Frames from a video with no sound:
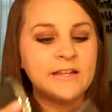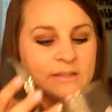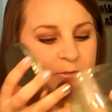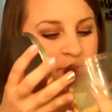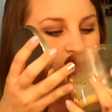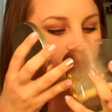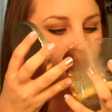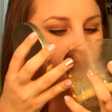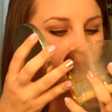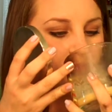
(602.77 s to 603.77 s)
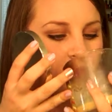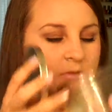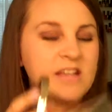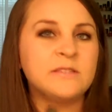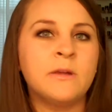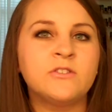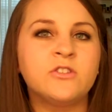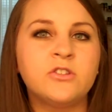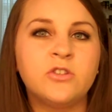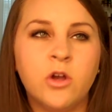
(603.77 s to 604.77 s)
it's something that smelled
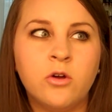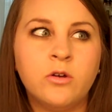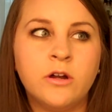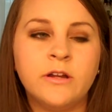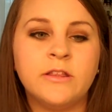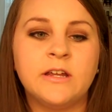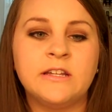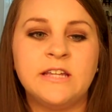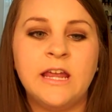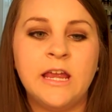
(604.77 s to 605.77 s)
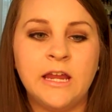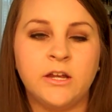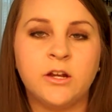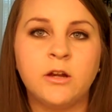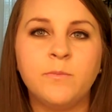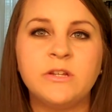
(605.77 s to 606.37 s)
so good in the container,